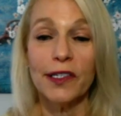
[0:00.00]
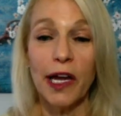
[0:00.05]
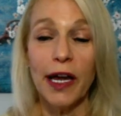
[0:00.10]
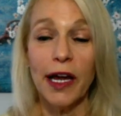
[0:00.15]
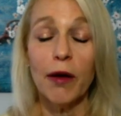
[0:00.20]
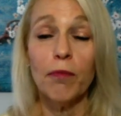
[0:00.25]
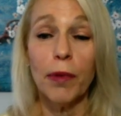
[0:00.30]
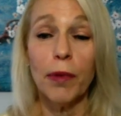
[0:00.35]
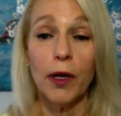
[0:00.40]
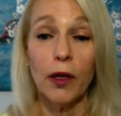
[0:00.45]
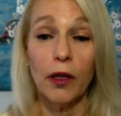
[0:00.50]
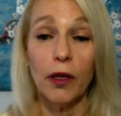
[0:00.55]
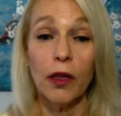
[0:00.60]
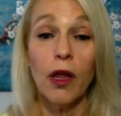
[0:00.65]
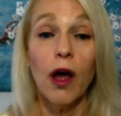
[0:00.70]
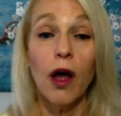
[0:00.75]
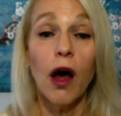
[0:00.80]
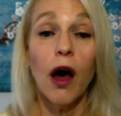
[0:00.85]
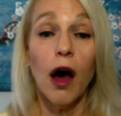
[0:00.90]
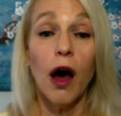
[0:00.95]

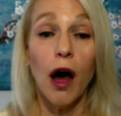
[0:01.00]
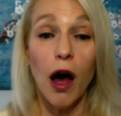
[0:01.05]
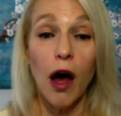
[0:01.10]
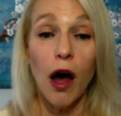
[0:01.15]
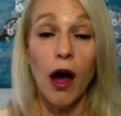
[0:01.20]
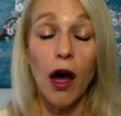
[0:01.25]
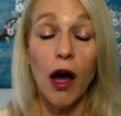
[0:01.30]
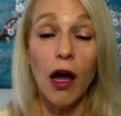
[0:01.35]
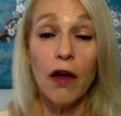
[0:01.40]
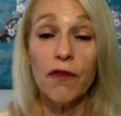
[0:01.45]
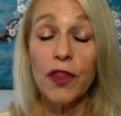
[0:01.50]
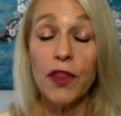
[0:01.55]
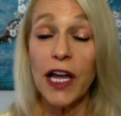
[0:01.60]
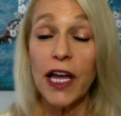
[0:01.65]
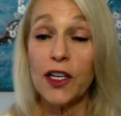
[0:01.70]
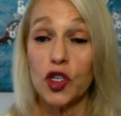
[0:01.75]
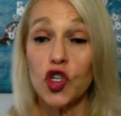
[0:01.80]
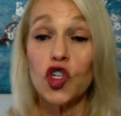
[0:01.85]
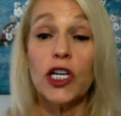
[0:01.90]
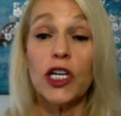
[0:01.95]
example uh,
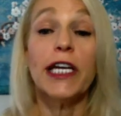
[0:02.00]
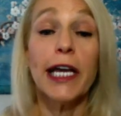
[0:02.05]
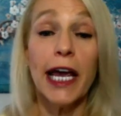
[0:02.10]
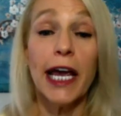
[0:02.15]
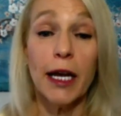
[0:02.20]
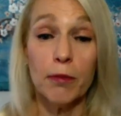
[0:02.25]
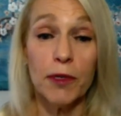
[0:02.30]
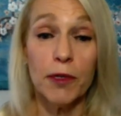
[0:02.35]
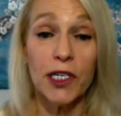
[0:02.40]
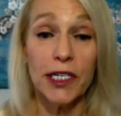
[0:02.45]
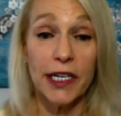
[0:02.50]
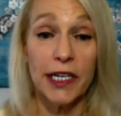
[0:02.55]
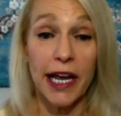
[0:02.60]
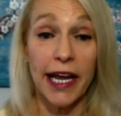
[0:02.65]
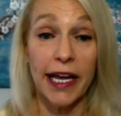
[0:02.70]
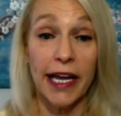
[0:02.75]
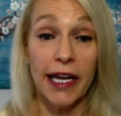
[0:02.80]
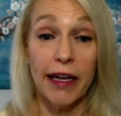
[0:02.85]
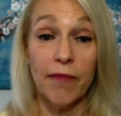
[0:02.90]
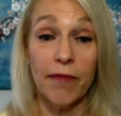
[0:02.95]
that she came
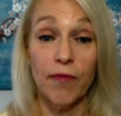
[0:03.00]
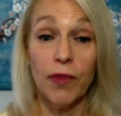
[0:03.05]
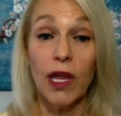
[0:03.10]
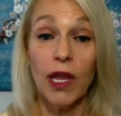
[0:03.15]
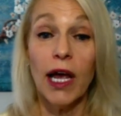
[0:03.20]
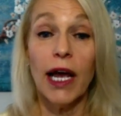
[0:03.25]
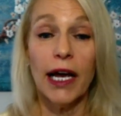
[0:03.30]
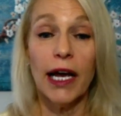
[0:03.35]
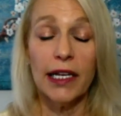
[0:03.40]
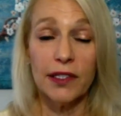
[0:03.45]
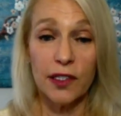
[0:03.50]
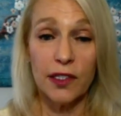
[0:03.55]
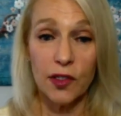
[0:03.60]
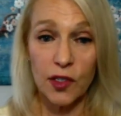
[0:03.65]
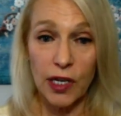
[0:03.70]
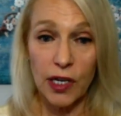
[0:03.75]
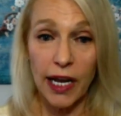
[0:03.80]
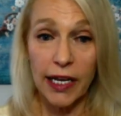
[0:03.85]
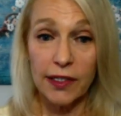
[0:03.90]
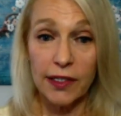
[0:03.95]
today as
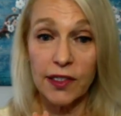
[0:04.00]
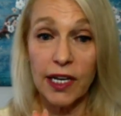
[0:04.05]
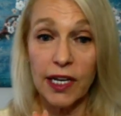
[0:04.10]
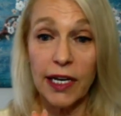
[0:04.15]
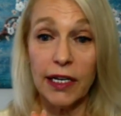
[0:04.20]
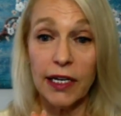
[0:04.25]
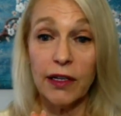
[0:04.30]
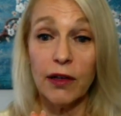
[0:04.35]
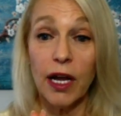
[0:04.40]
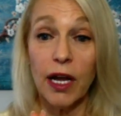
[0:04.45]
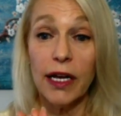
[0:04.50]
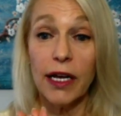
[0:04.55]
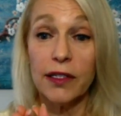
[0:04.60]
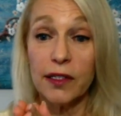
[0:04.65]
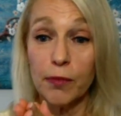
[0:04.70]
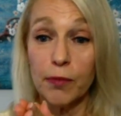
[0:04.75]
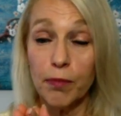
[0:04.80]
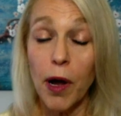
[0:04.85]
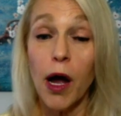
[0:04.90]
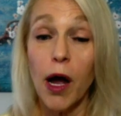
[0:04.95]
a, as a as
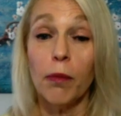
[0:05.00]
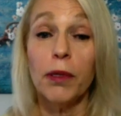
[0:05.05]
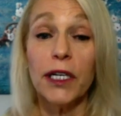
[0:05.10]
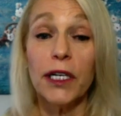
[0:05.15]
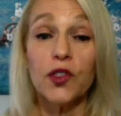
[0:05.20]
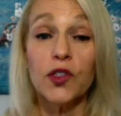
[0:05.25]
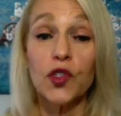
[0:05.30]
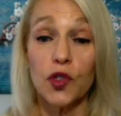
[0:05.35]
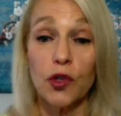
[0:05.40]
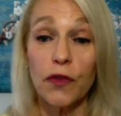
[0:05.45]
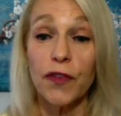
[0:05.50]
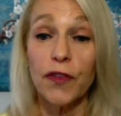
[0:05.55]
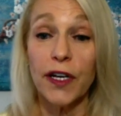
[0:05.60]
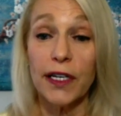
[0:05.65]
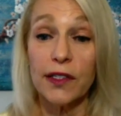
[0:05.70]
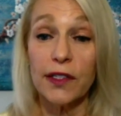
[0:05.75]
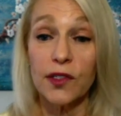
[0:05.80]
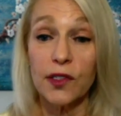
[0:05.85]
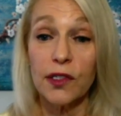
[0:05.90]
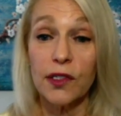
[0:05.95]
a public
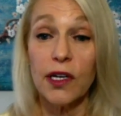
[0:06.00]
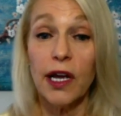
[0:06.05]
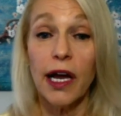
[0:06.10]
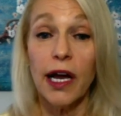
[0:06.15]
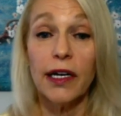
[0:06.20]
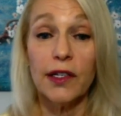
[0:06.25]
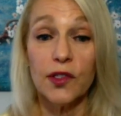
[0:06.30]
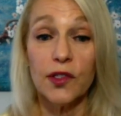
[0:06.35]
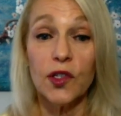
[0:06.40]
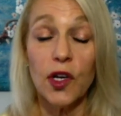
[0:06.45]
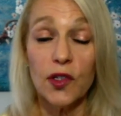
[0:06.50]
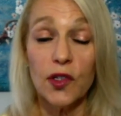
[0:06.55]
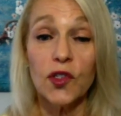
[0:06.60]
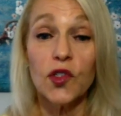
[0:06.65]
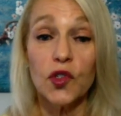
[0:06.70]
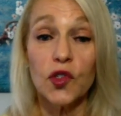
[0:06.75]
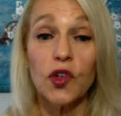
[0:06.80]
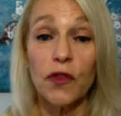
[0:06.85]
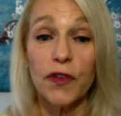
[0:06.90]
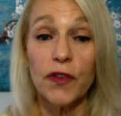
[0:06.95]
service and as a
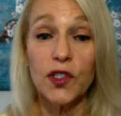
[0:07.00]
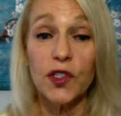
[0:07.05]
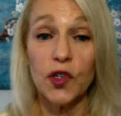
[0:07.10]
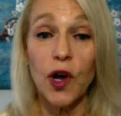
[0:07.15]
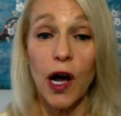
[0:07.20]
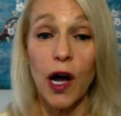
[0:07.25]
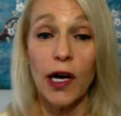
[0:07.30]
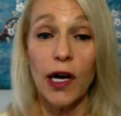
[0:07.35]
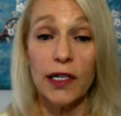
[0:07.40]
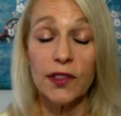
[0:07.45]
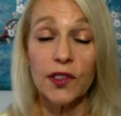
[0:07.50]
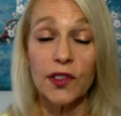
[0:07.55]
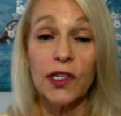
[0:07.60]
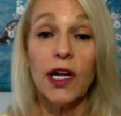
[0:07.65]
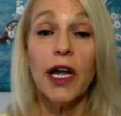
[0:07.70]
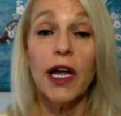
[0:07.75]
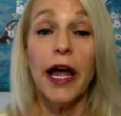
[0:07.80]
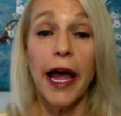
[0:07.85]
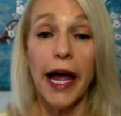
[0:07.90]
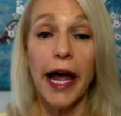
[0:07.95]
service to
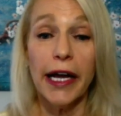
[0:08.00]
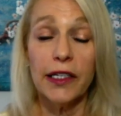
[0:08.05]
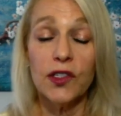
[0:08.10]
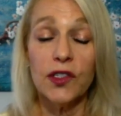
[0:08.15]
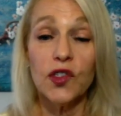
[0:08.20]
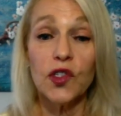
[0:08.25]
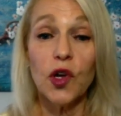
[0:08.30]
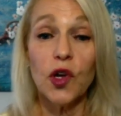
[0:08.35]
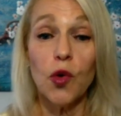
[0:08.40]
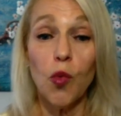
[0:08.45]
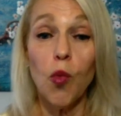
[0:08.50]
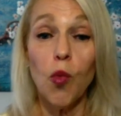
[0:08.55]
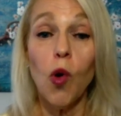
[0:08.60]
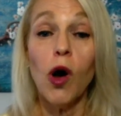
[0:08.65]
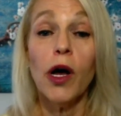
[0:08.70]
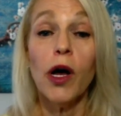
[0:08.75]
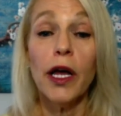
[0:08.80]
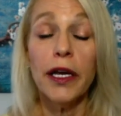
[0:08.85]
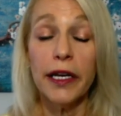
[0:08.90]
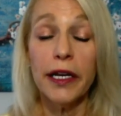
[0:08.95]
us and so
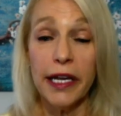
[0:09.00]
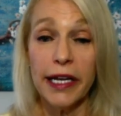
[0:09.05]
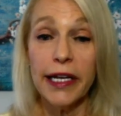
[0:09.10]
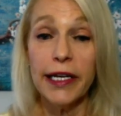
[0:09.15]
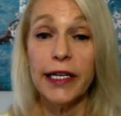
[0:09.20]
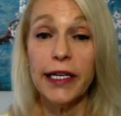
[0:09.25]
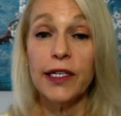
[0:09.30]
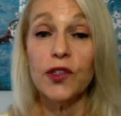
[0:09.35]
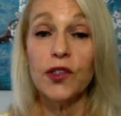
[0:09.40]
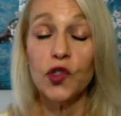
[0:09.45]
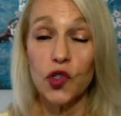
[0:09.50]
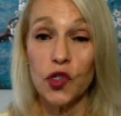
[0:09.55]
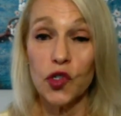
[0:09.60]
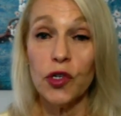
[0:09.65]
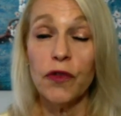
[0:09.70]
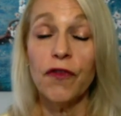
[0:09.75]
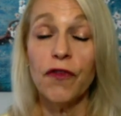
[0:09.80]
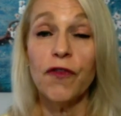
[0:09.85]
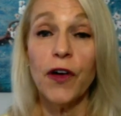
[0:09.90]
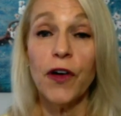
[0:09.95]
one is
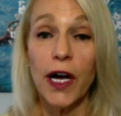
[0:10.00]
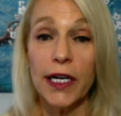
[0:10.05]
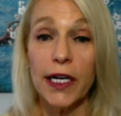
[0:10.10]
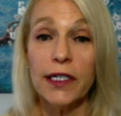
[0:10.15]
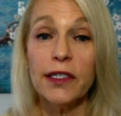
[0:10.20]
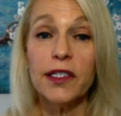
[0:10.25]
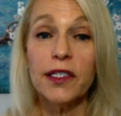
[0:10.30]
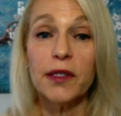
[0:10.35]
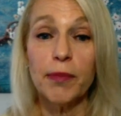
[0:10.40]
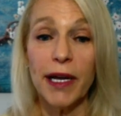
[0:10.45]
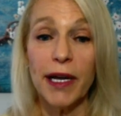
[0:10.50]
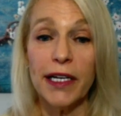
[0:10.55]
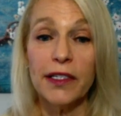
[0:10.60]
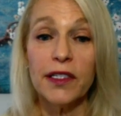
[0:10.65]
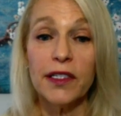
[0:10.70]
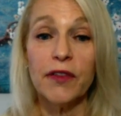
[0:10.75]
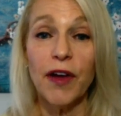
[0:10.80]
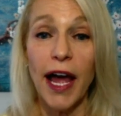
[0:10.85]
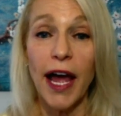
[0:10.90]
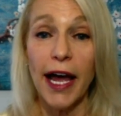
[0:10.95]
to find a
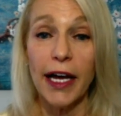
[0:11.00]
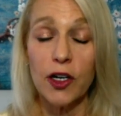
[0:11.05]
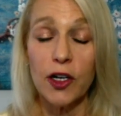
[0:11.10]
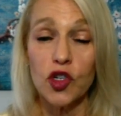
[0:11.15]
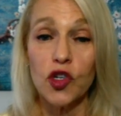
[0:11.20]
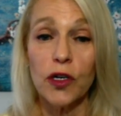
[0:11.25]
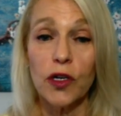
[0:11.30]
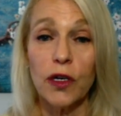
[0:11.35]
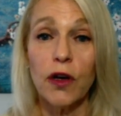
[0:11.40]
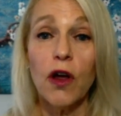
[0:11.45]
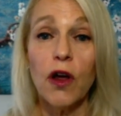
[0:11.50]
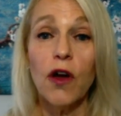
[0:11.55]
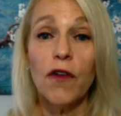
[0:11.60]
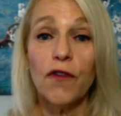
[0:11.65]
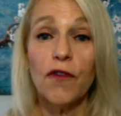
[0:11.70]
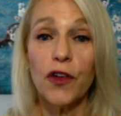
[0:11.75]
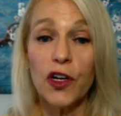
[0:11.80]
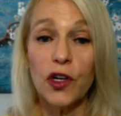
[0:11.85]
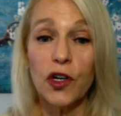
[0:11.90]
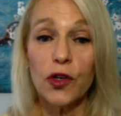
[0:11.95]
space of action
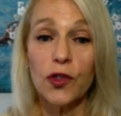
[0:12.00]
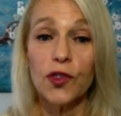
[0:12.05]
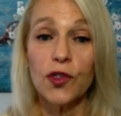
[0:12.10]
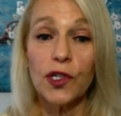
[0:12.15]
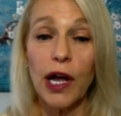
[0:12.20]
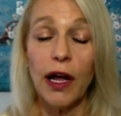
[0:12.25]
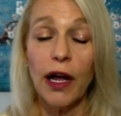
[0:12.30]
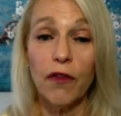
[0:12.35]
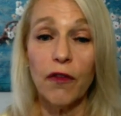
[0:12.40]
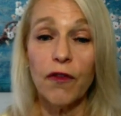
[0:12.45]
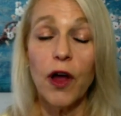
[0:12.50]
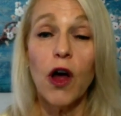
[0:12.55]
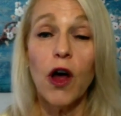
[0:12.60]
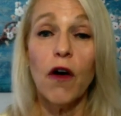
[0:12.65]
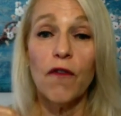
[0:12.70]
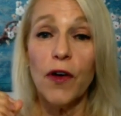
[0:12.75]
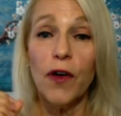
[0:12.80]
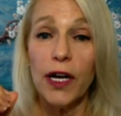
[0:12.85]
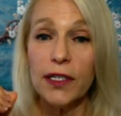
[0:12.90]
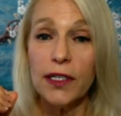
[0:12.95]
for yourself.
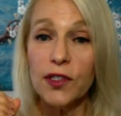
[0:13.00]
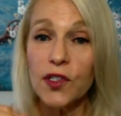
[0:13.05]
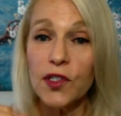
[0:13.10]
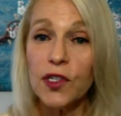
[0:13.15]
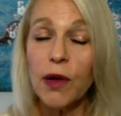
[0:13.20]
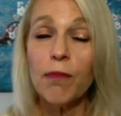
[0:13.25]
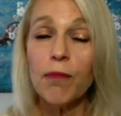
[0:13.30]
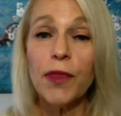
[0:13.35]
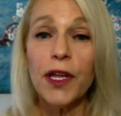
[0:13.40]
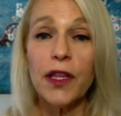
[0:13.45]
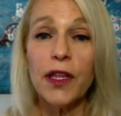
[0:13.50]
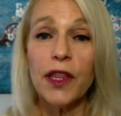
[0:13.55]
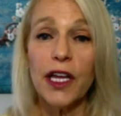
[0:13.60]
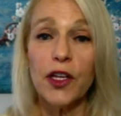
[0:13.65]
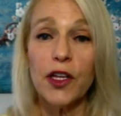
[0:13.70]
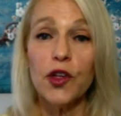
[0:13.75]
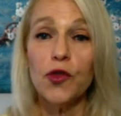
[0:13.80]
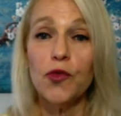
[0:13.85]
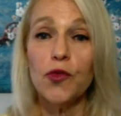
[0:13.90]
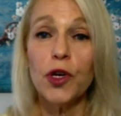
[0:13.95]
Find something
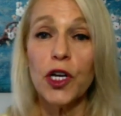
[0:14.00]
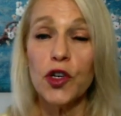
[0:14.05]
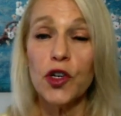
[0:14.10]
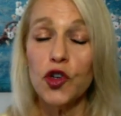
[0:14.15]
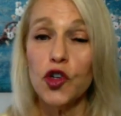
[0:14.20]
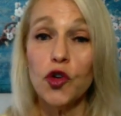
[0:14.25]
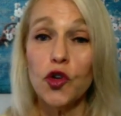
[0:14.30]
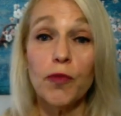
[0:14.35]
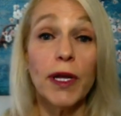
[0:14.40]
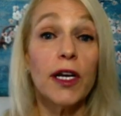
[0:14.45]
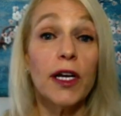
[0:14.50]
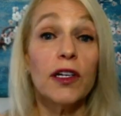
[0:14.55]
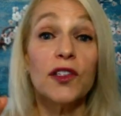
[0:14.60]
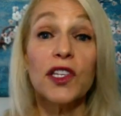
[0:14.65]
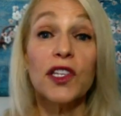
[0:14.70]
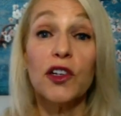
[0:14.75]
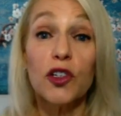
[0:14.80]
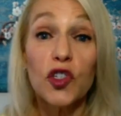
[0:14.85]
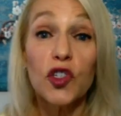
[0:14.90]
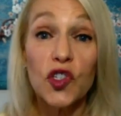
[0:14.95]
that you can do
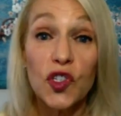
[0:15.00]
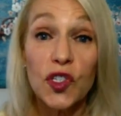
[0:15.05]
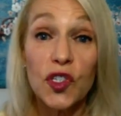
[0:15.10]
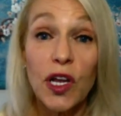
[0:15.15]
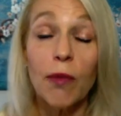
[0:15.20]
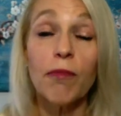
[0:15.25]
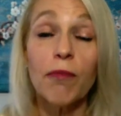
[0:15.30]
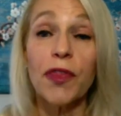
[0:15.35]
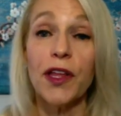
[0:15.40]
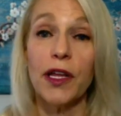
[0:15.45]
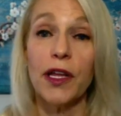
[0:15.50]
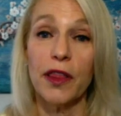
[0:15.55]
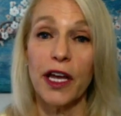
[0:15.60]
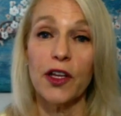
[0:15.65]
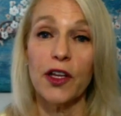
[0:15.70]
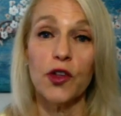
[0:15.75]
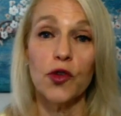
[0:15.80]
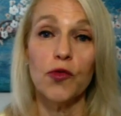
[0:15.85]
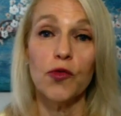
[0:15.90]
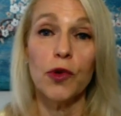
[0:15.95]
because there's something
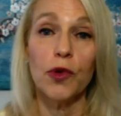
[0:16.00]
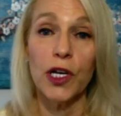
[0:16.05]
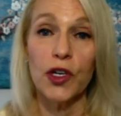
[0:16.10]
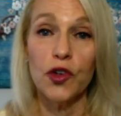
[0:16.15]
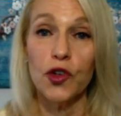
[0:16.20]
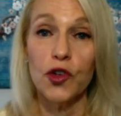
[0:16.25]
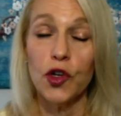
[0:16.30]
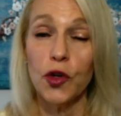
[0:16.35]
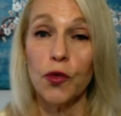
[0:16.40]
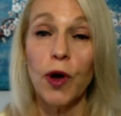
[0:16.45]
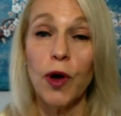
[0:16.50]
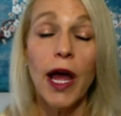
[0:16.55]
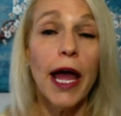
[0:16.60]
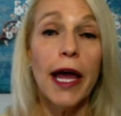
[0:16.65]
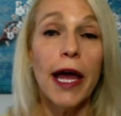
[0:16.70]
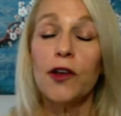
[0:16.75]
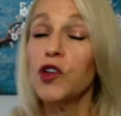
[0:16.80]
that you can do.